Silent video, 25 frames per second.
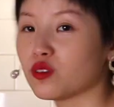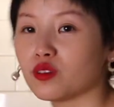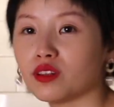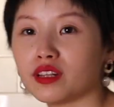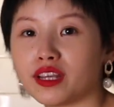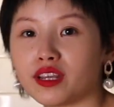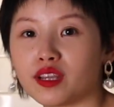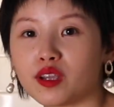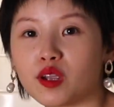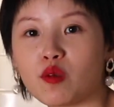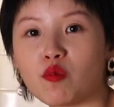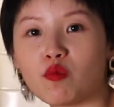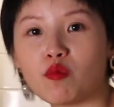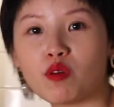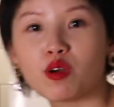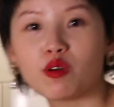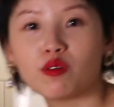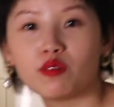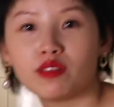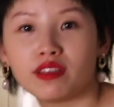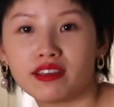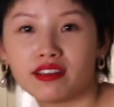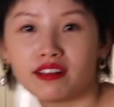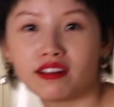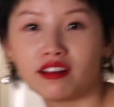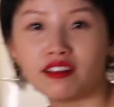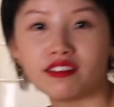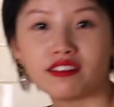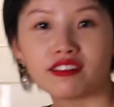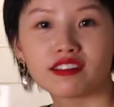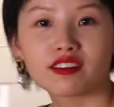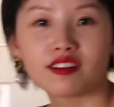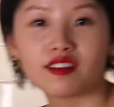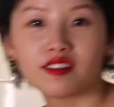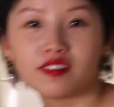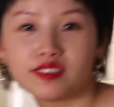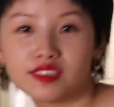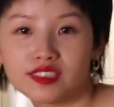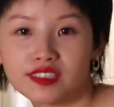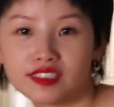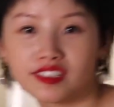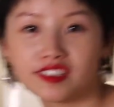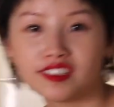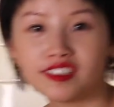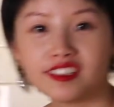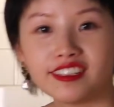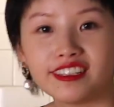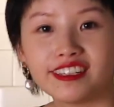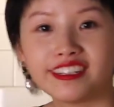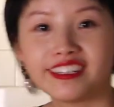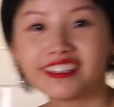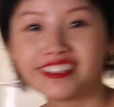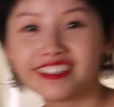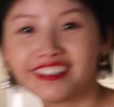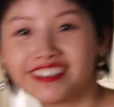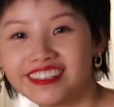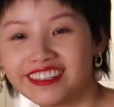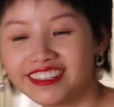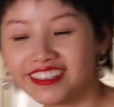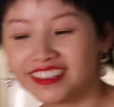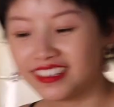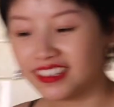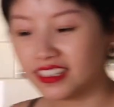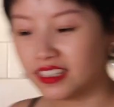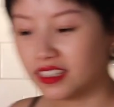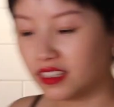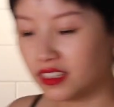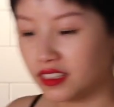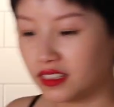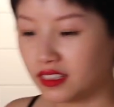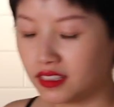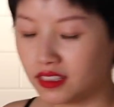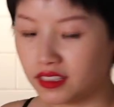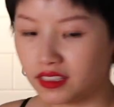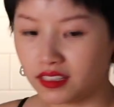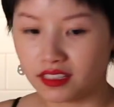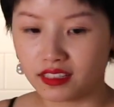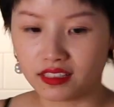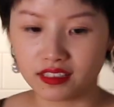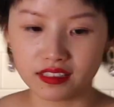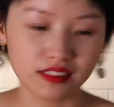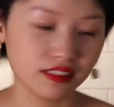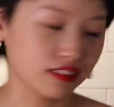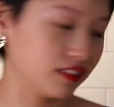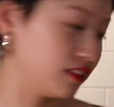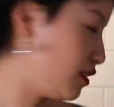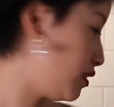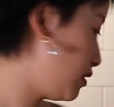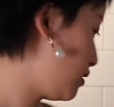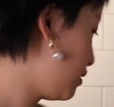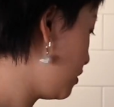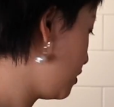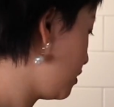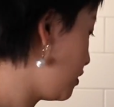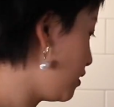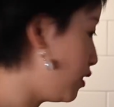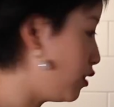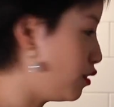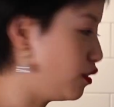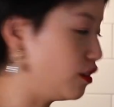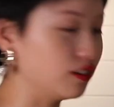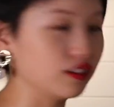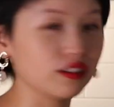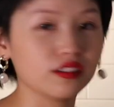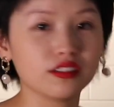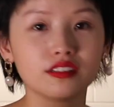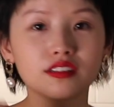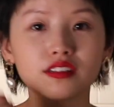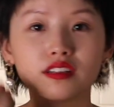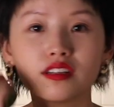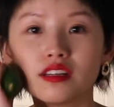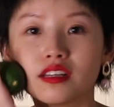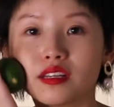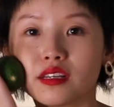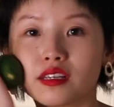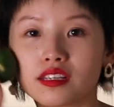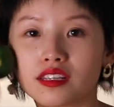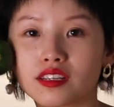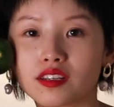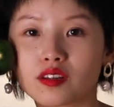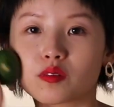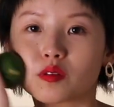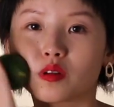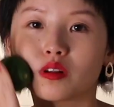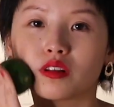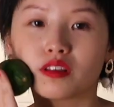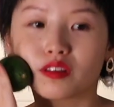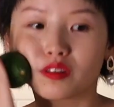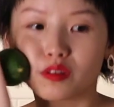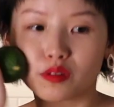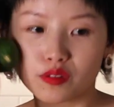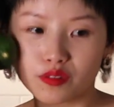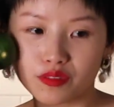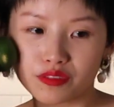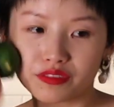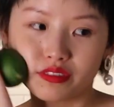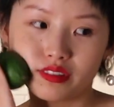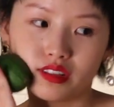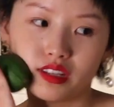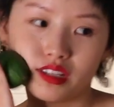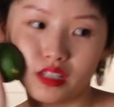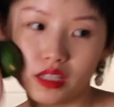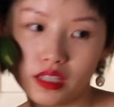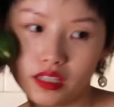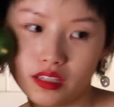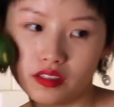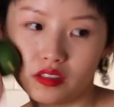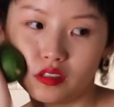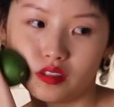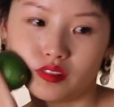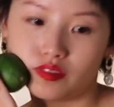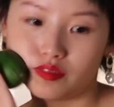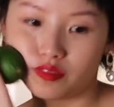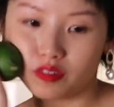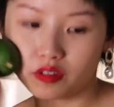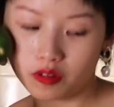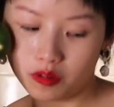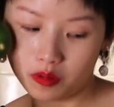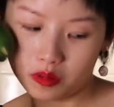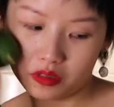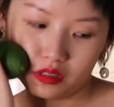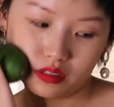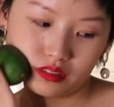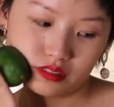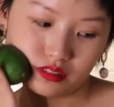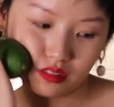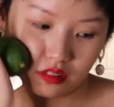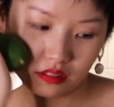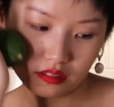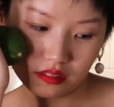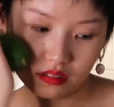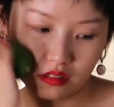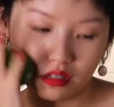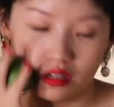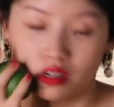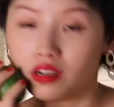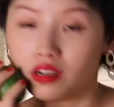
or like roll it on the counter, and I don't know, you can roll it on your face, of course.